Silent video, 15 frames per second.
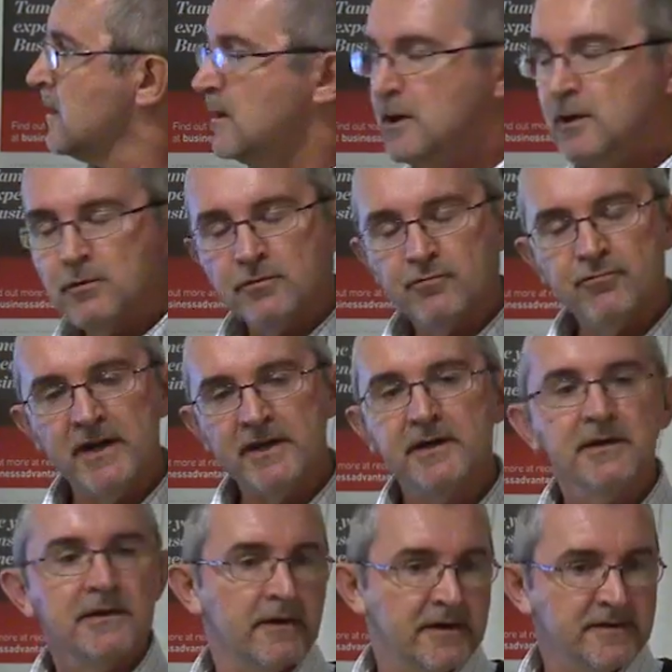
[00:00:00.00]
you would
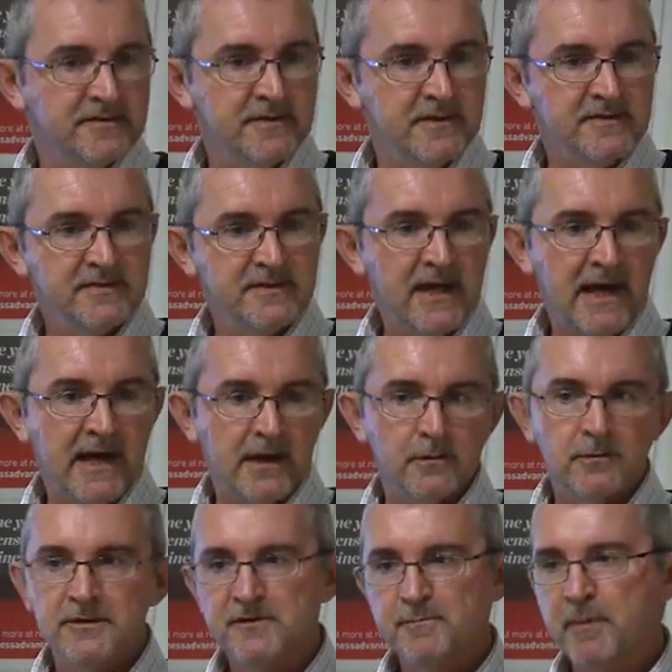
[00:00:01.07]
recognise this
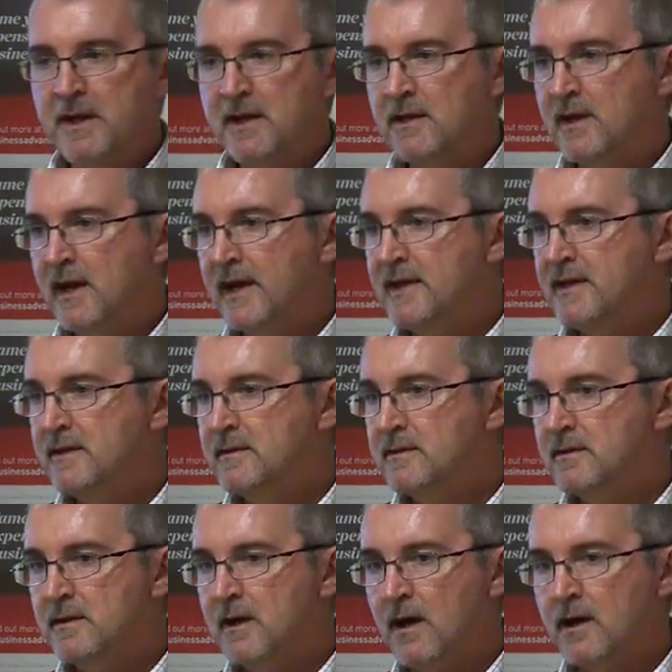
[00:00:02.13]
now as being a
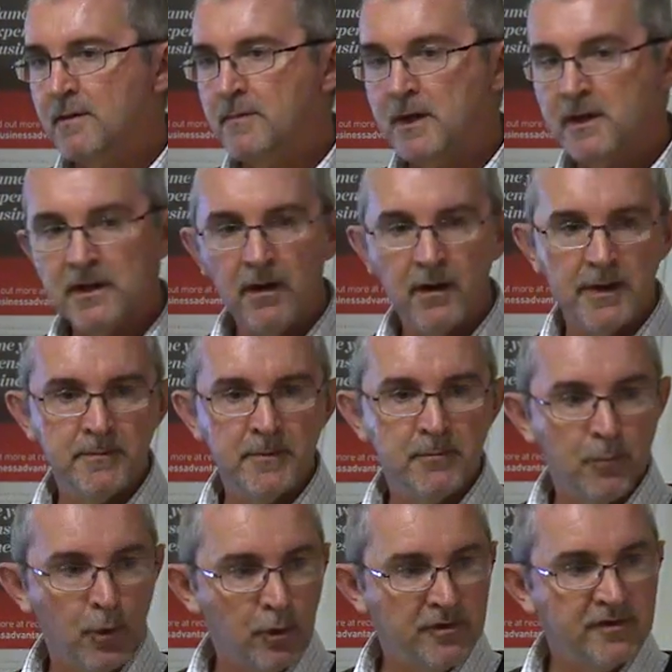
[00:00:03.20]
lime
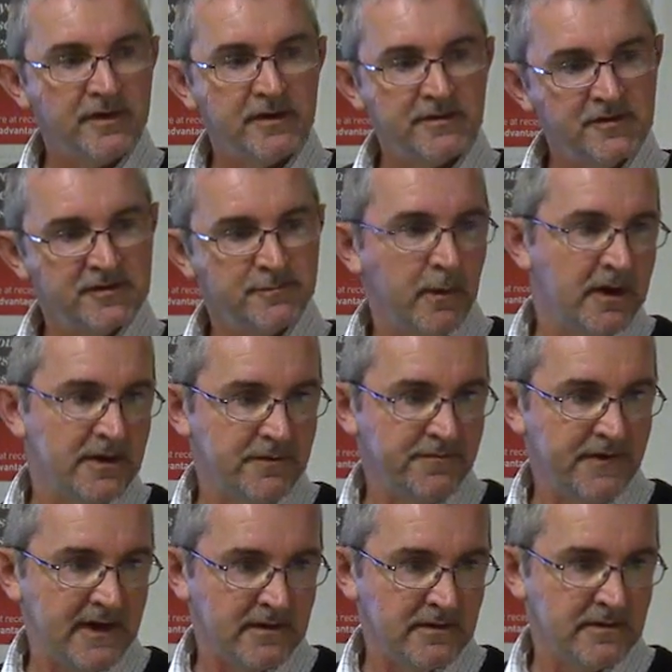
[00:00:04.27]
mortar, despite the
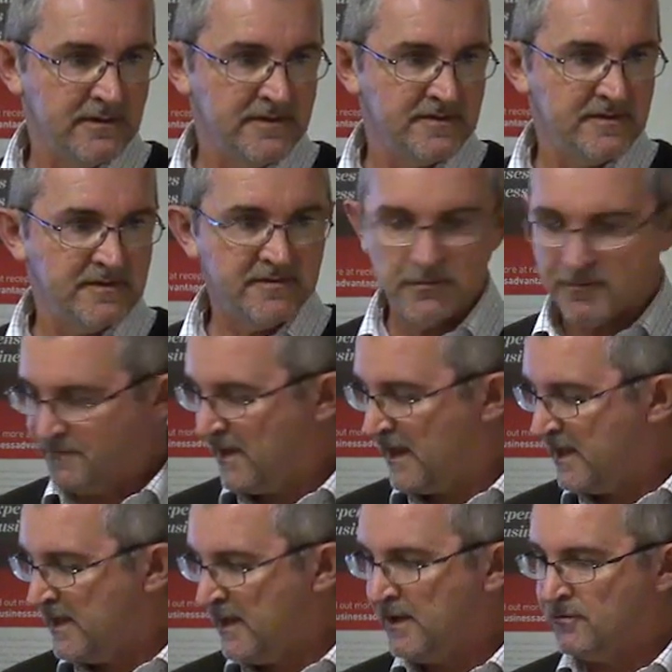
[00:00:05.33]
fact that this is sort of
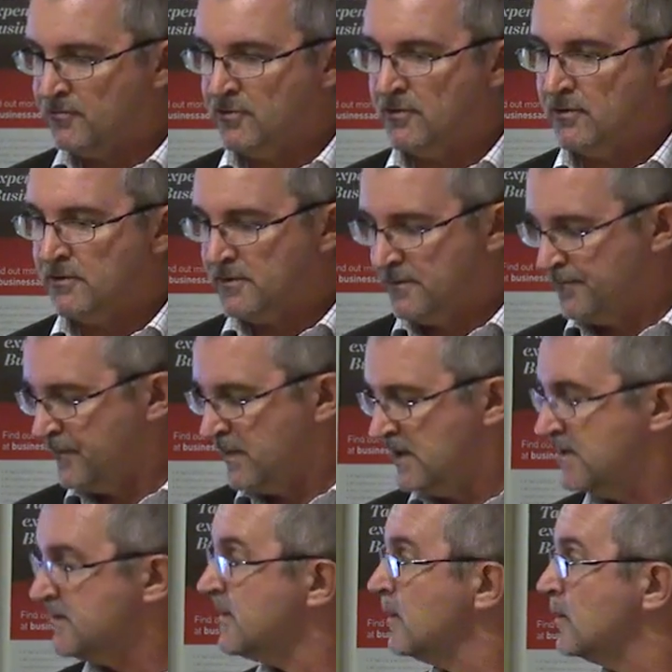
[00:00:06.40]
800 odd
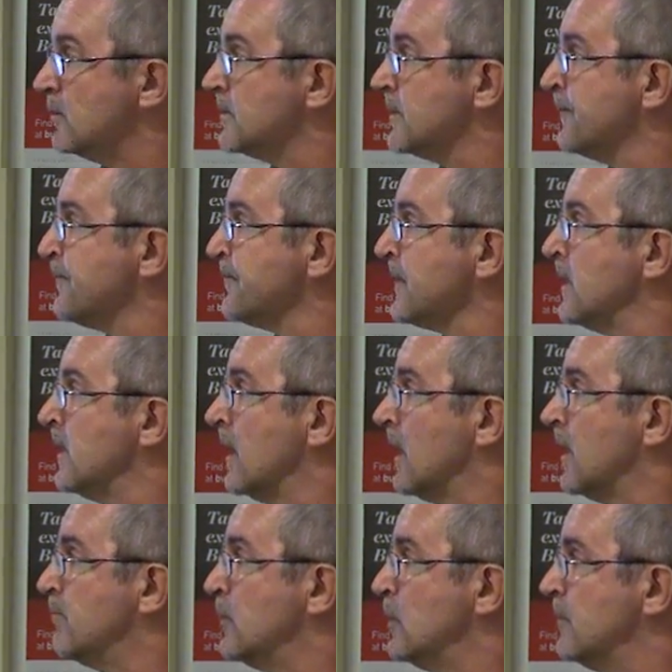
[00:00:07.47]
years old.
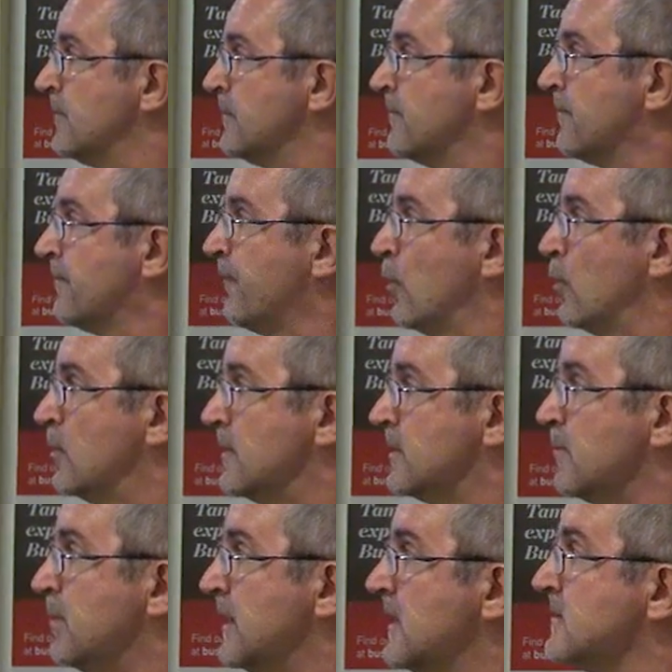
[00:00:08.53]
And moving forward
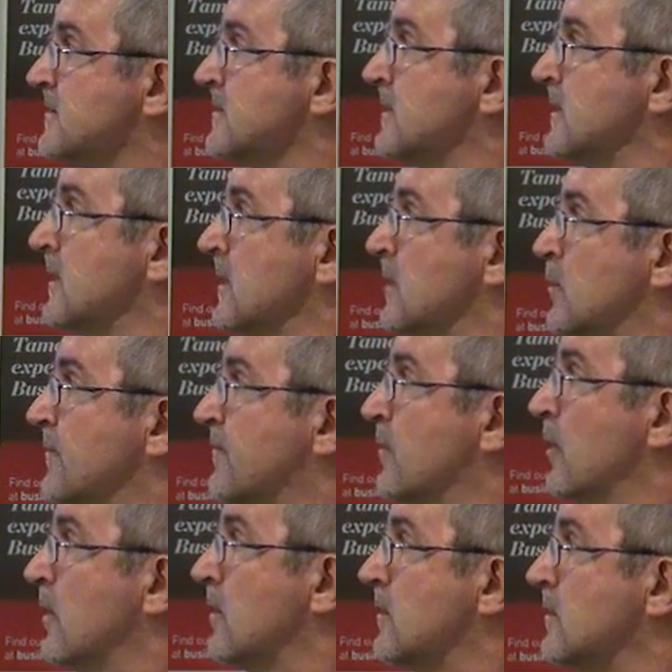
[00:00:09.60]
a bit, we've
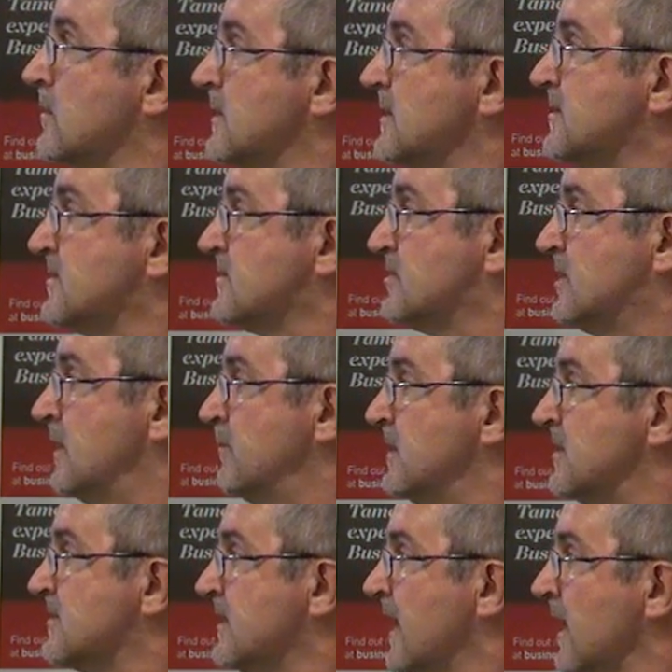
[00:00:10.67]
got this
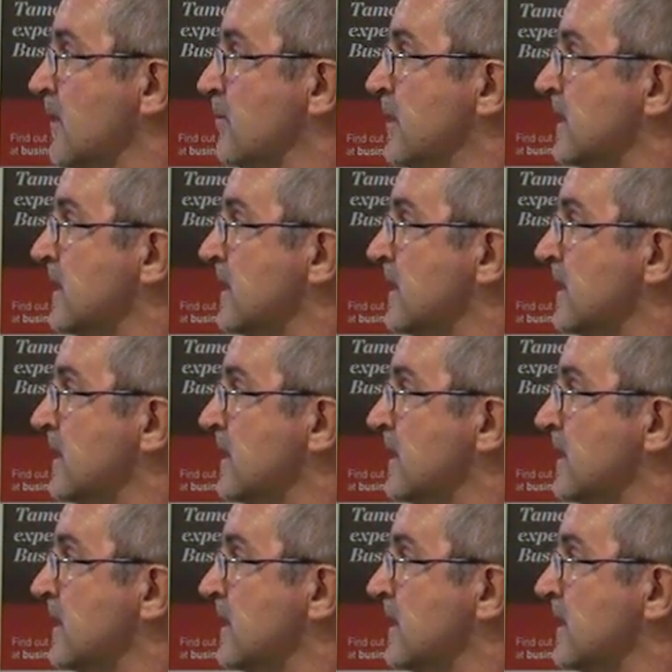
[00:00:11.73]
chimney stack